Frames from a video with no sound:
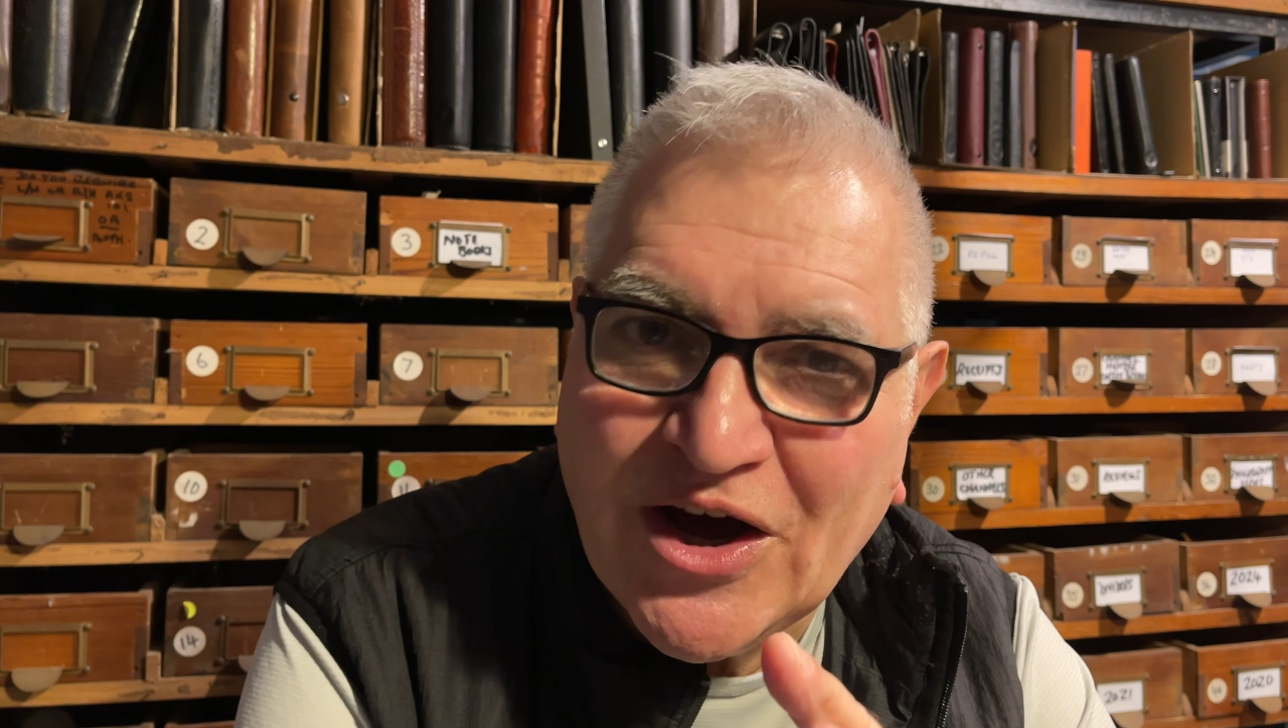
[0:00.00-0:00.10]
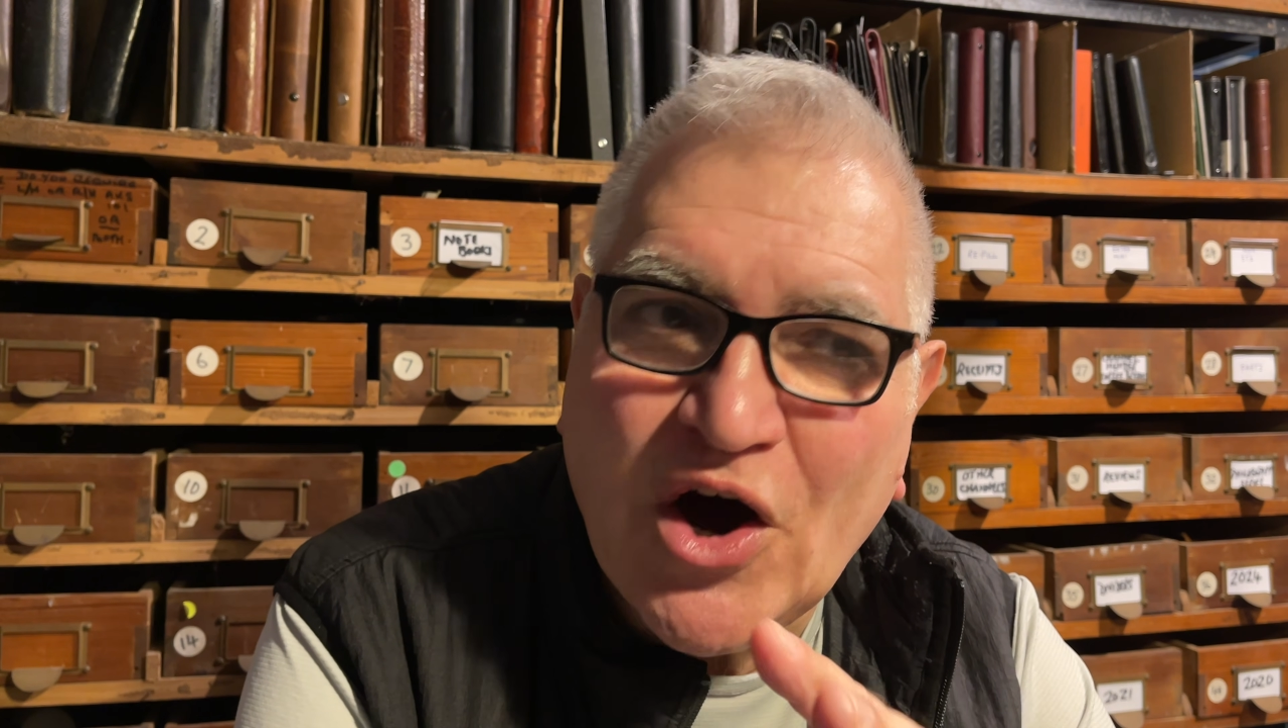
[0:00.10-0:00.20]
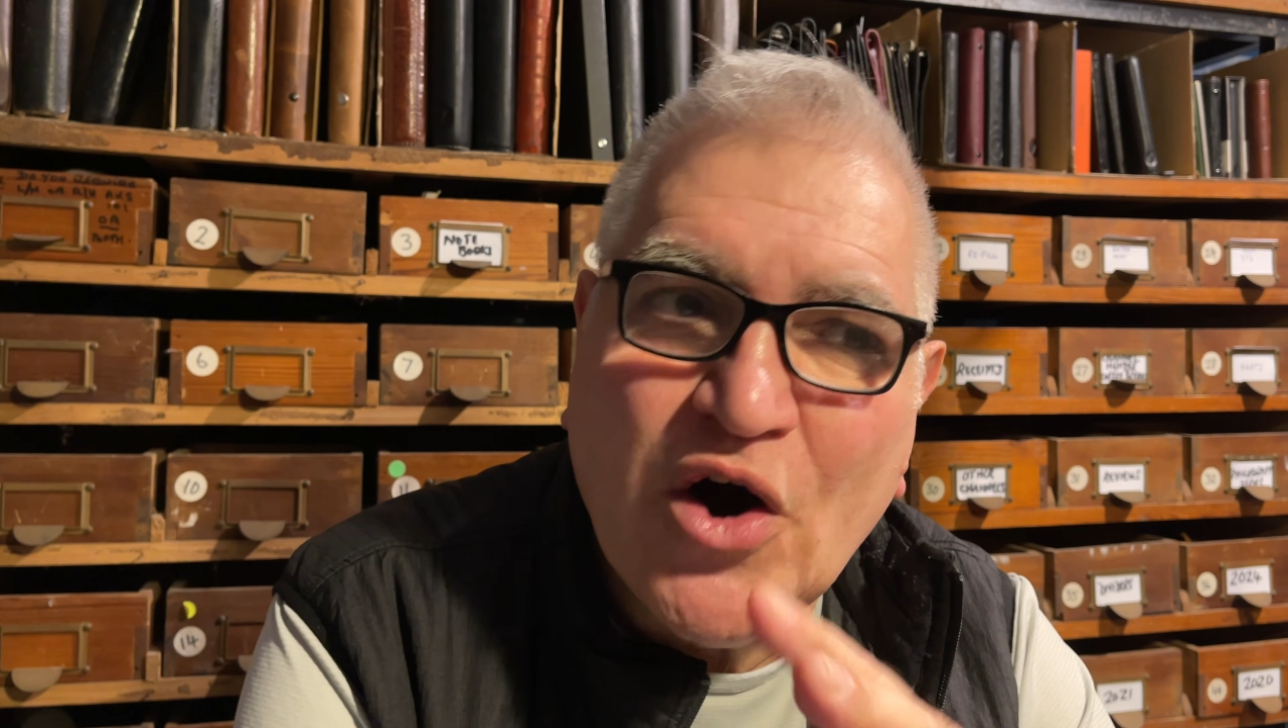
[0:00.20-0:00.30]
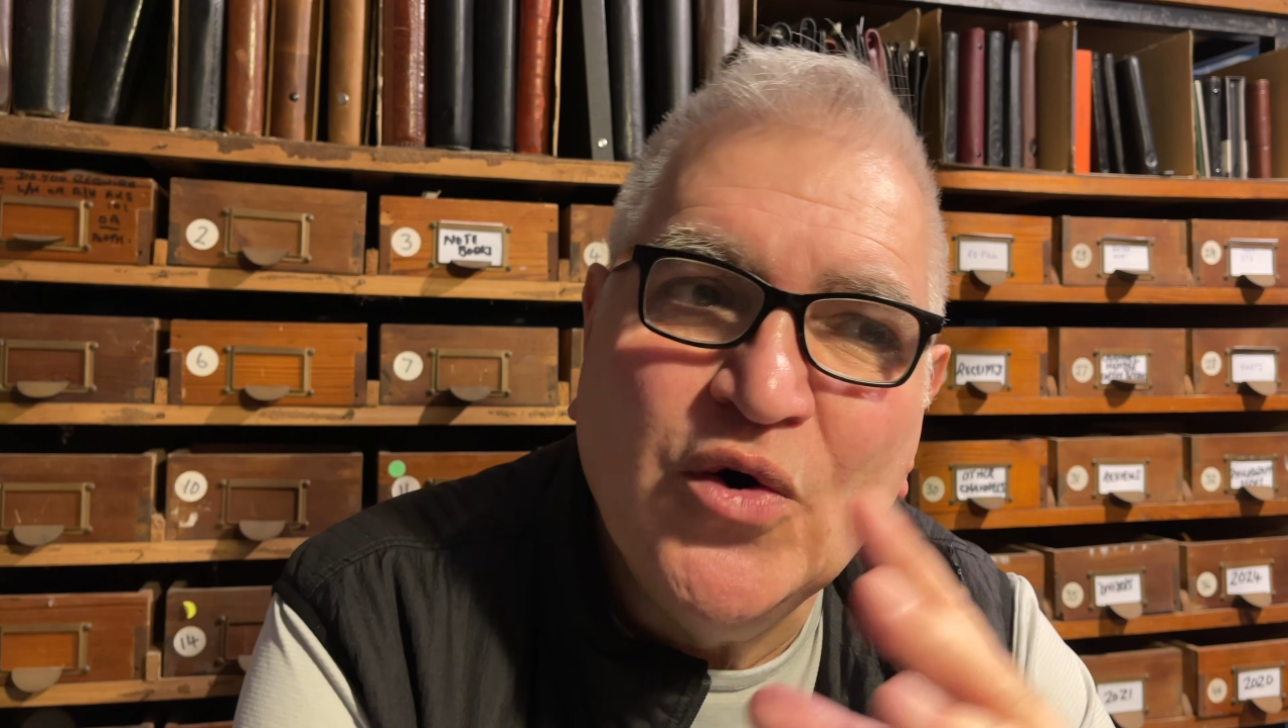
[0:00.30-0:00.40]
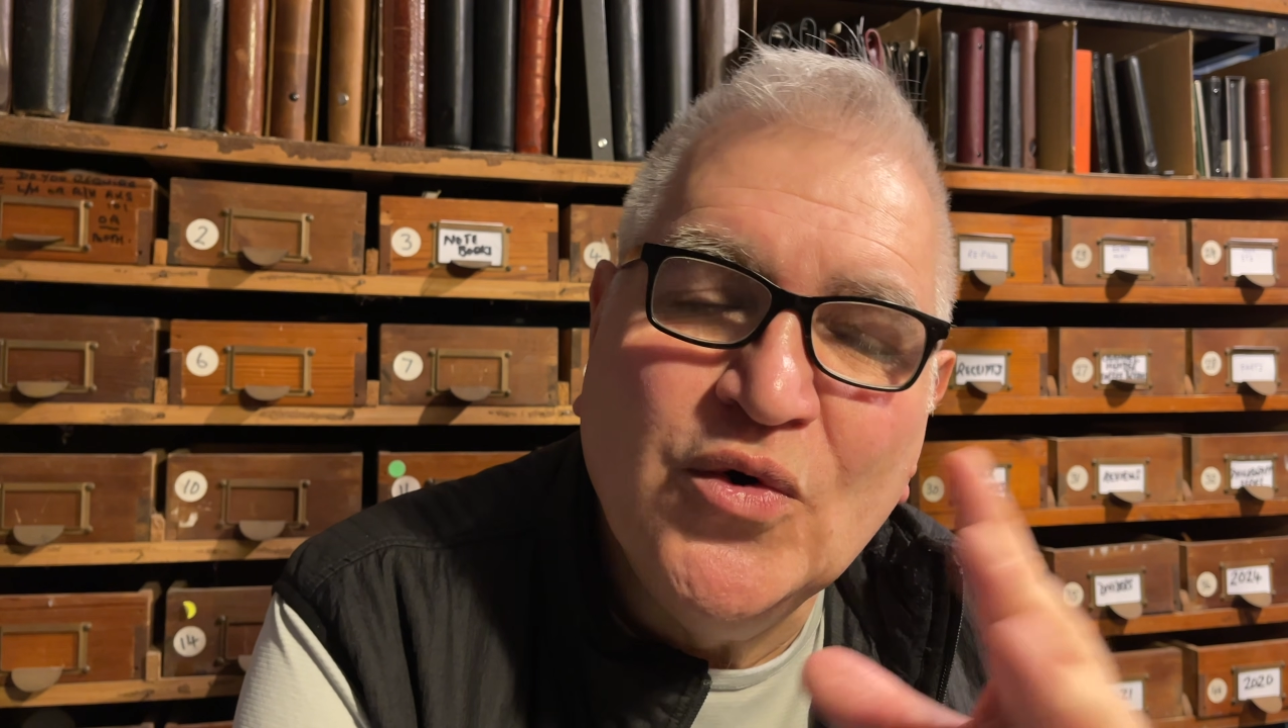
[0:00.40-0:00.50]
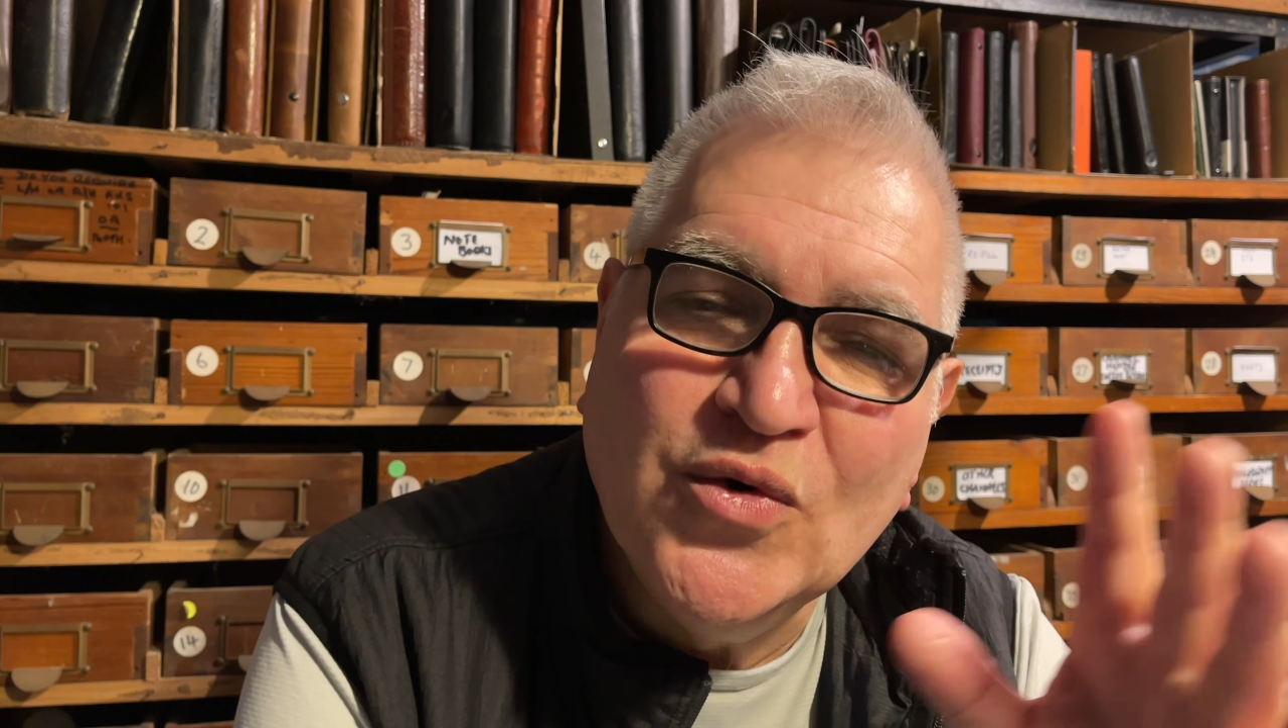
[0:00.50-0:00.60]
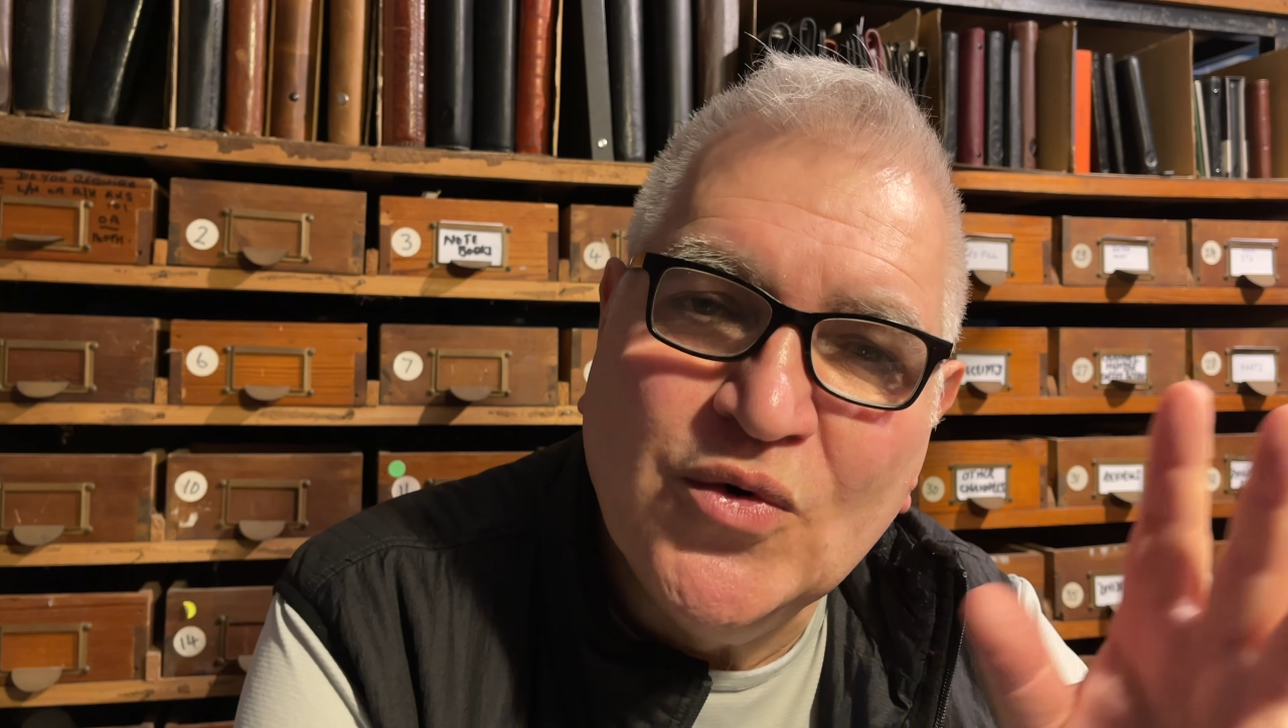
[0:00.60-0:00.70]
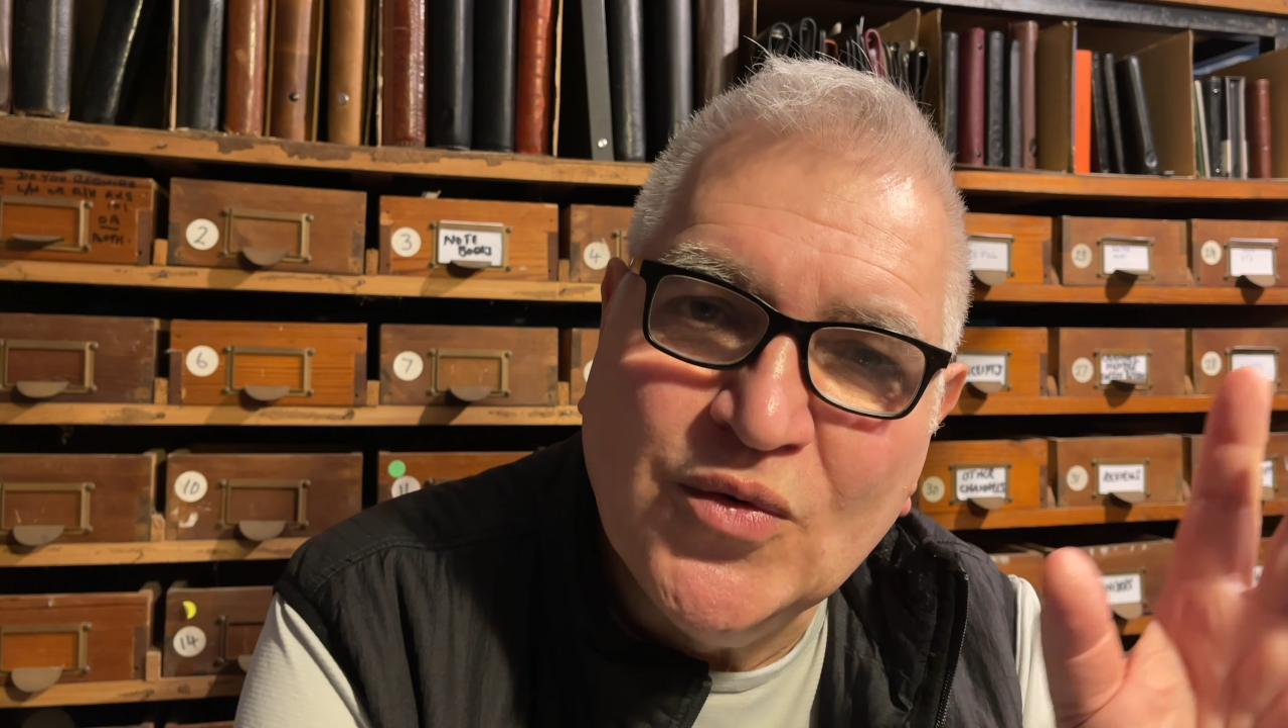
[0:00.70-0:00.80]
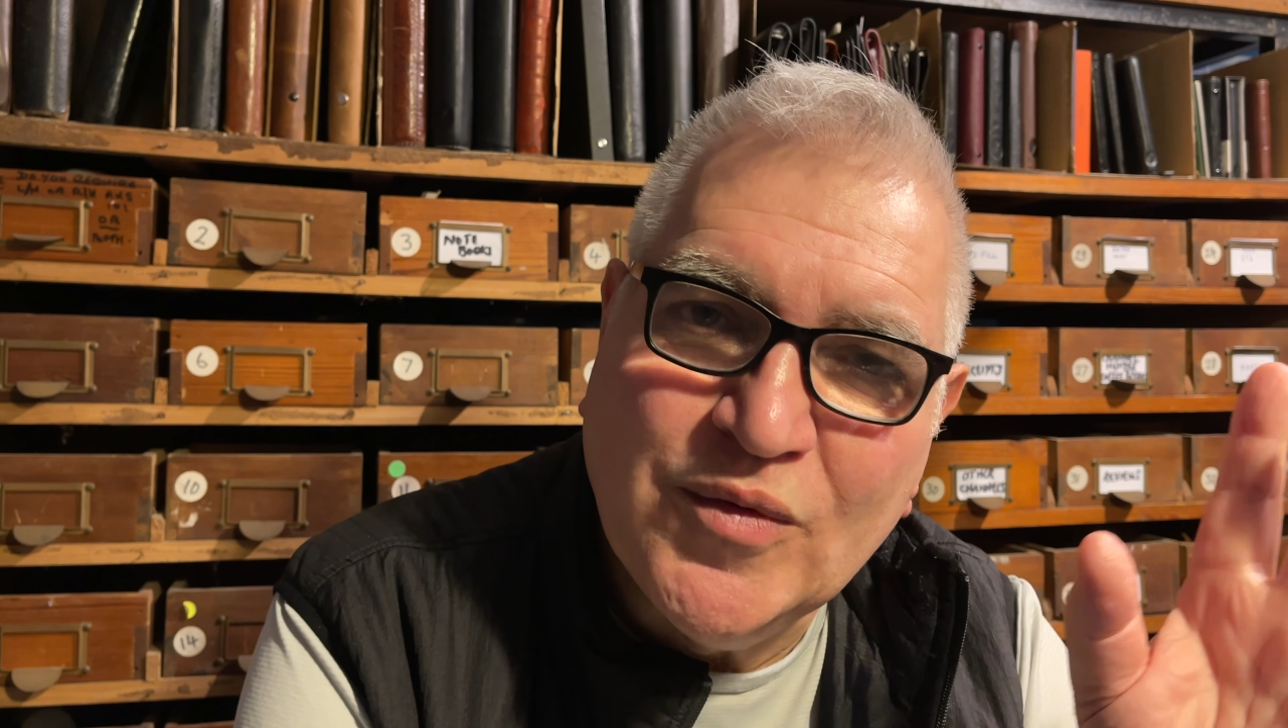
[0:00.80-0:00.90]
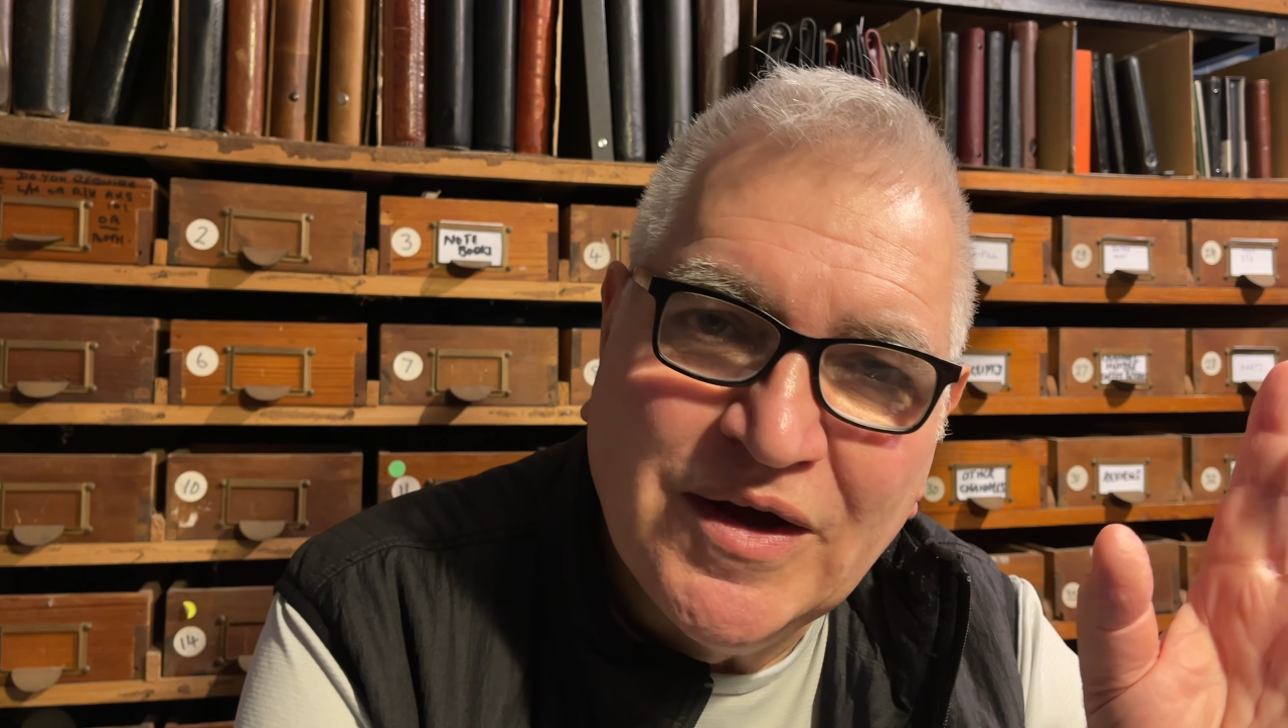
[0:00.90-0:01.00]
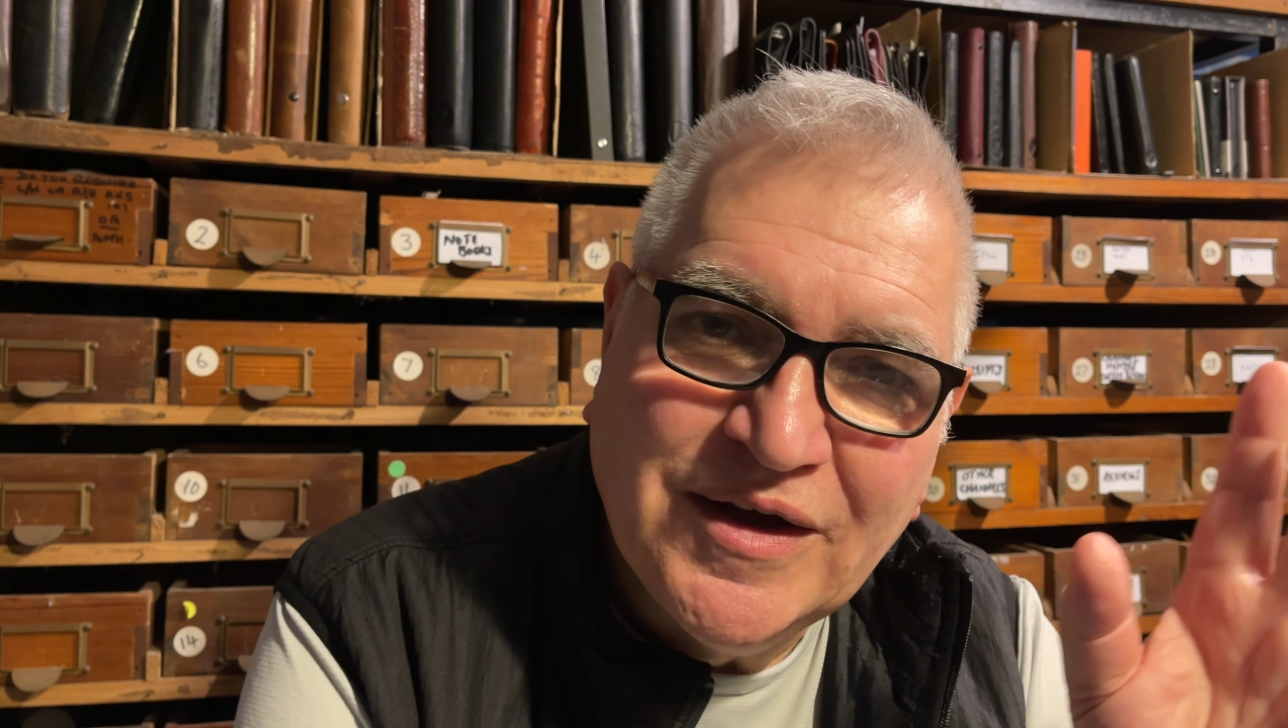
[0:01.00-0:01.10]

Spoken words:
whole